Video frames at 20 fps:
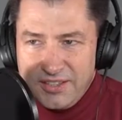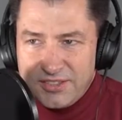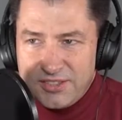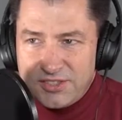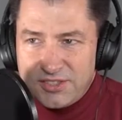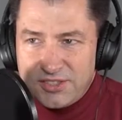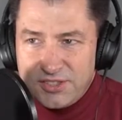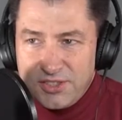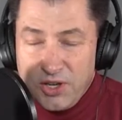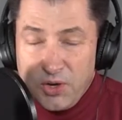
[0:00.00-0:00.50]

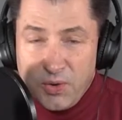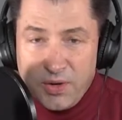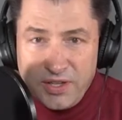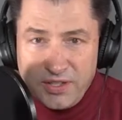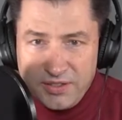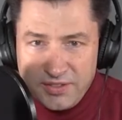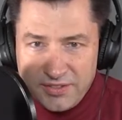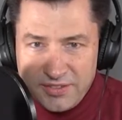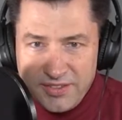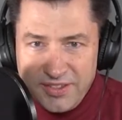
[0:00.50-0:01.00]
It's
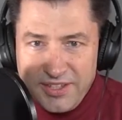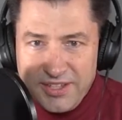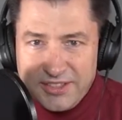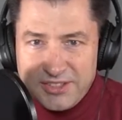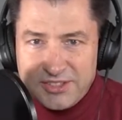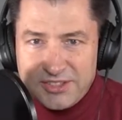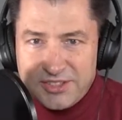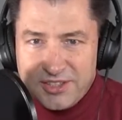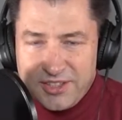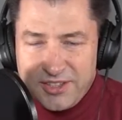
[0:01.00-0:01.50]
snowing.
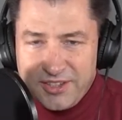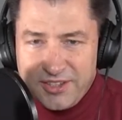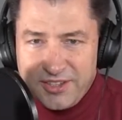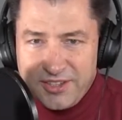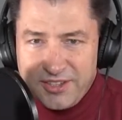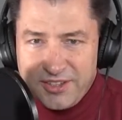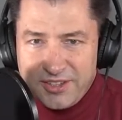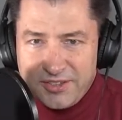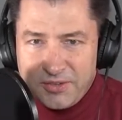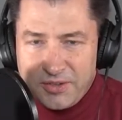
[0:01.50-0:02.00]
It's
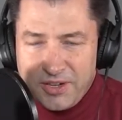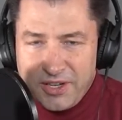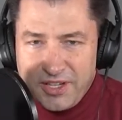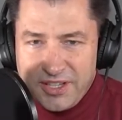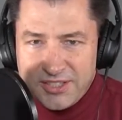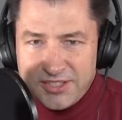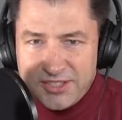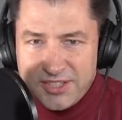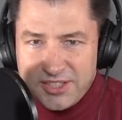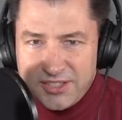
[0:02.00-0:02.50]
we're going
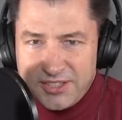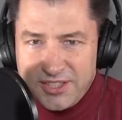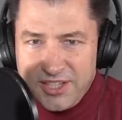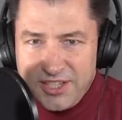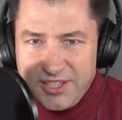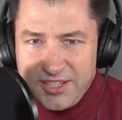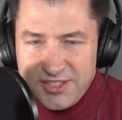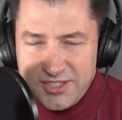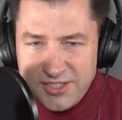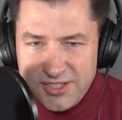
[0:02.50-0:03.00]
to get 6 to
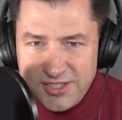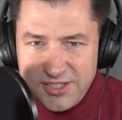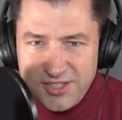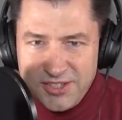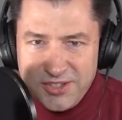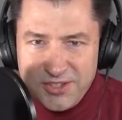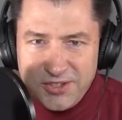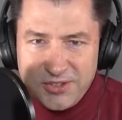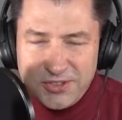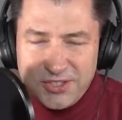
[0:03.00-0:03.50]
8 inches of
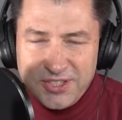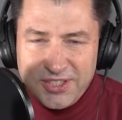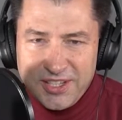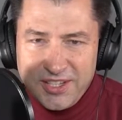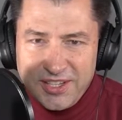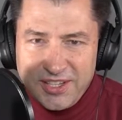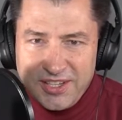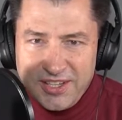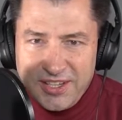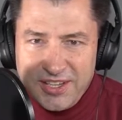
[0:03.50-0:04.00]
snow
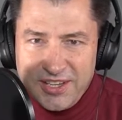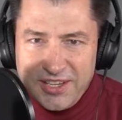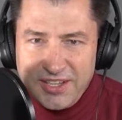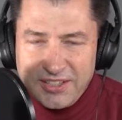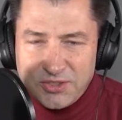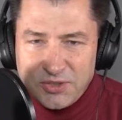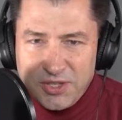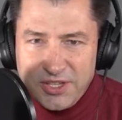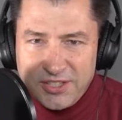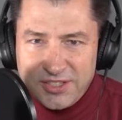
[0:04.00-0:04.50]
today.
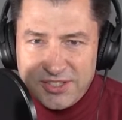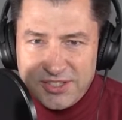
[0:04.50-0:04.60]
It's